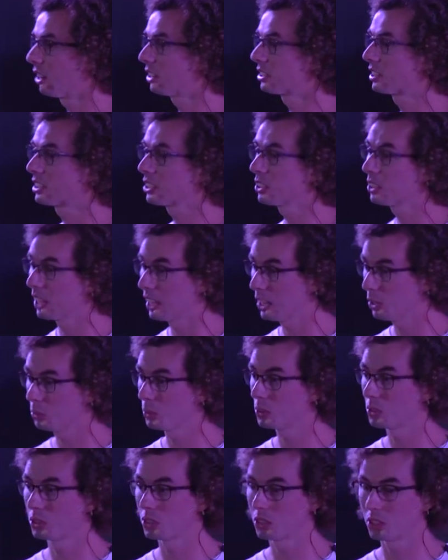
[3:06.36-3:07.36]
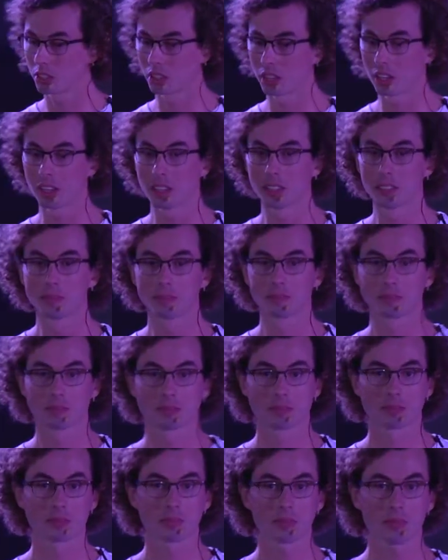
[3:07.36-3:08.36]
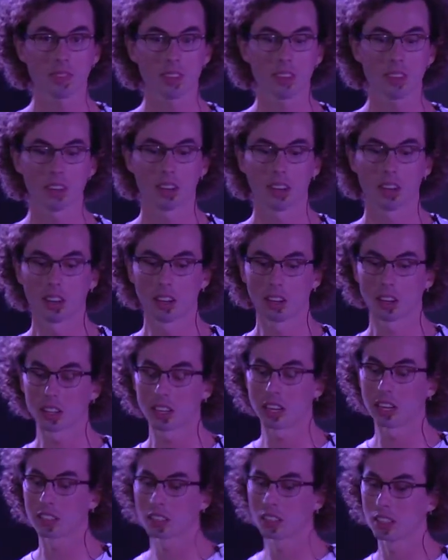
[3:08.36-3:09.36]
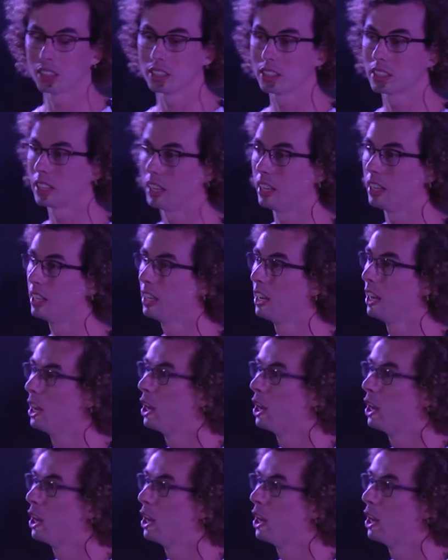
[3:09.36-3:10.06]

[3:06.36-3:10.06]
are still able to grow along our coastline,